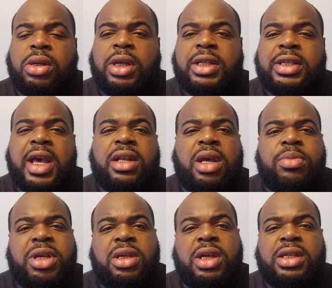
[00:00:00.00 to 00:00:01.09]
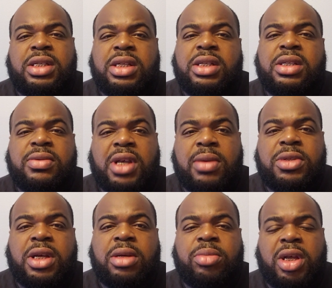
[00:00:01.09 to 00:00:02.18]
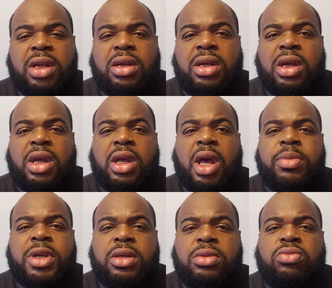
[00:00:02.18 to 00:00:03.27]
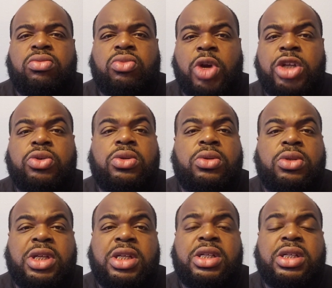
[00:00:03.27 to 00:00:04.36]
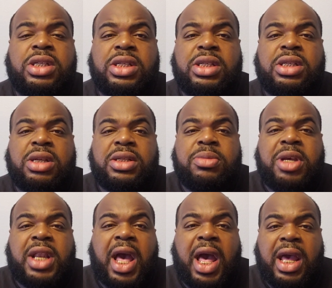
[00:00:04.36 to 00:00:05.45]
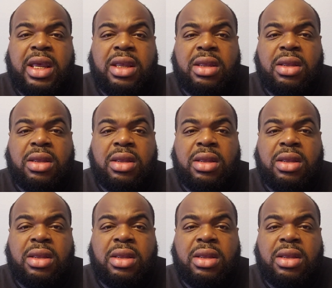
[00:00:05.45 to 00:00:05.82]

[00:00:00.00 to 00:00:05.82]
it's kind of, I mean, it's a sensitive subject, but I mean, racial tensions has been high